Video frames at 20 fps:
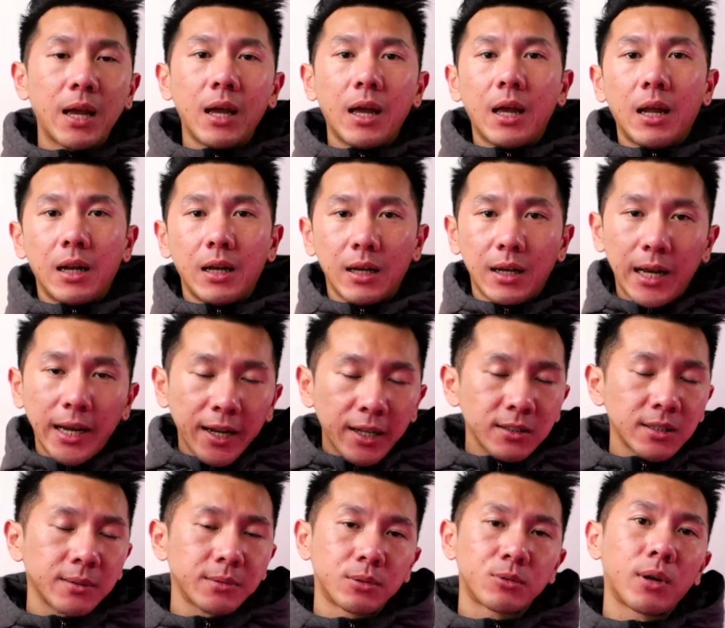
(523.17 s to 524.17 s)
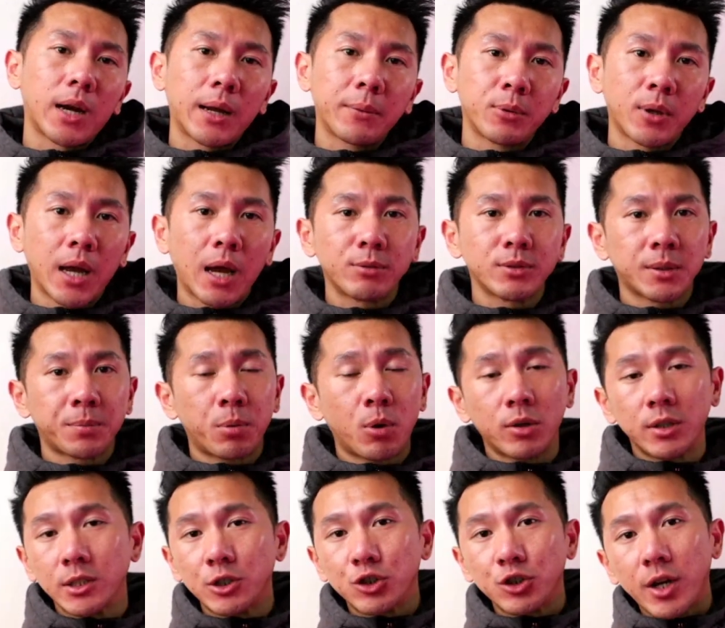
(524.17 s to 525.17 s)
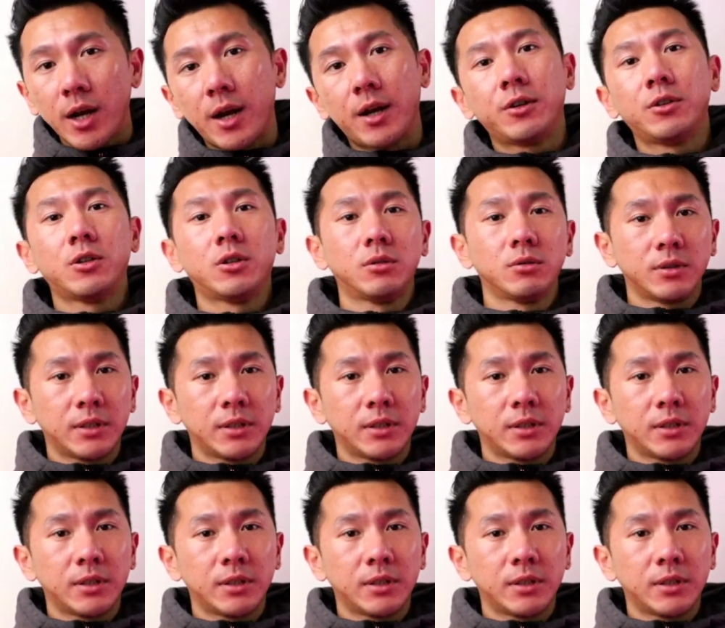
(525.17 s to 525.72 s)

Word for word: Like and subscribe to help support this channel.